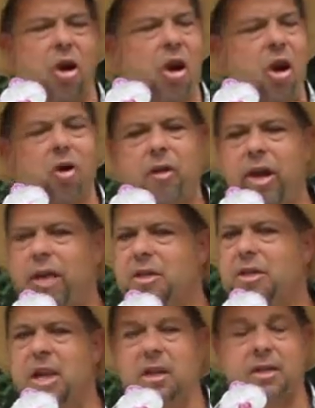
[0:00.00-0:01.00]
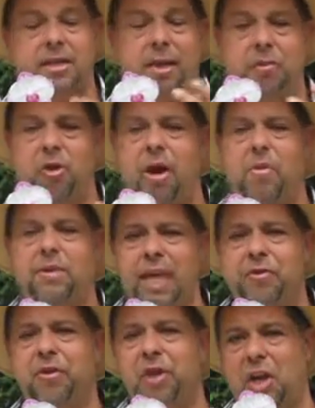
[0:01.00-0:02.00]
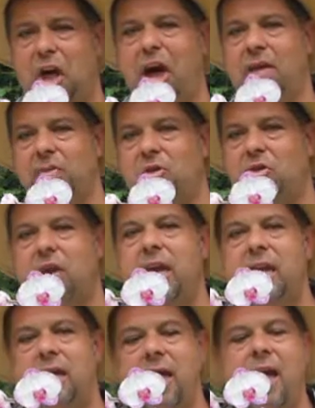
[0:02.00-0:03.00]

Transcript: orange to sometimes even lime green,